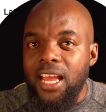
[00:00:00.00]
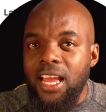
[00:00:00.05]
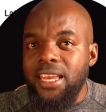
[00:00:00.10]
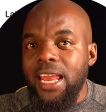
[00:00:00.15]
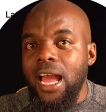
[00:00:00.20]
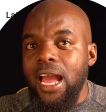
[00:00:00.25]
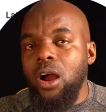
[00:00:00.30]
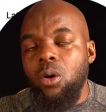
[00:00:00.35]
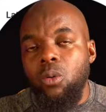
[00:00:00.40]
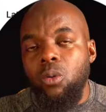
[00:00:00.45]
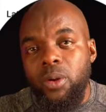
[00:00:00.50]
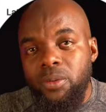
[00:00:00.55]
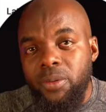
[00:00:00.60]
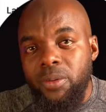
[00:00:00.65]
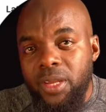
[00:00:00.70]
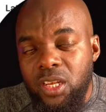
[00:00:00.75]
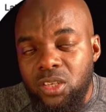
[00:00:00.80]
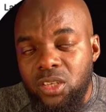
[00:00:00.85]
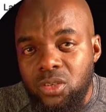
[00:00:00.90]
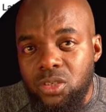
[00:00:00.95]
Now, what we're
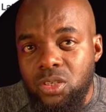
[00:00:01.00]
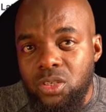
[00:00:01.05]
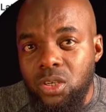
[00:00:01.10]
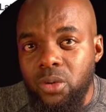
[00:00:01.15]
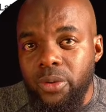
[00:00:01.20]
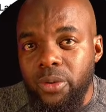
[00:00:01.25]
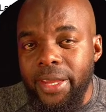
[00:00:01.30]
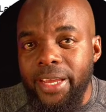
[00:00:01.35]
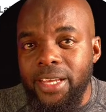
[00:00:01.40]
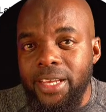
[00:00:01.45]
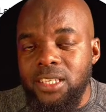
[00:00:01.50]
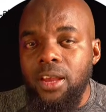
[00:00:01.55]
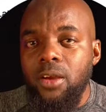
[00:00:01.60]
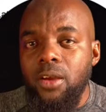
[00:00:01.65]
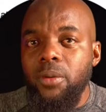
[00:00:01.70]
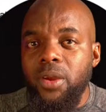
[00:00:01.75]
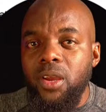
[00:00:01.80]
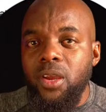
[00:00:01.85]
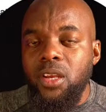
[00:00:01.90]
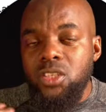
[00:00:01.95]
going to do is
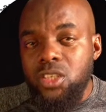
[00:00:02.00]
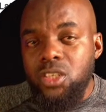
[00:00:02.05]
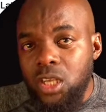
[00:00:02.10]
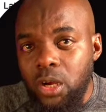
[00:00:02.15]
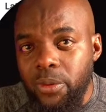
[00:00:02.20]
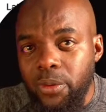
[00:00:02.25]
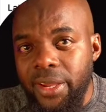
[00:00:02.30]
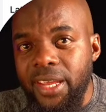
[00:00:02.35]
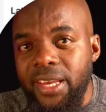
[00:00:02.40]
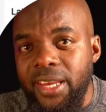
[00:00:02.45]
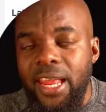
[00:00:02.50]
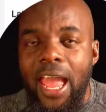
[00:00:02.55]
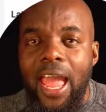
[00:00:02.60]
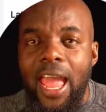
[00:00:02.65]
we're going to go in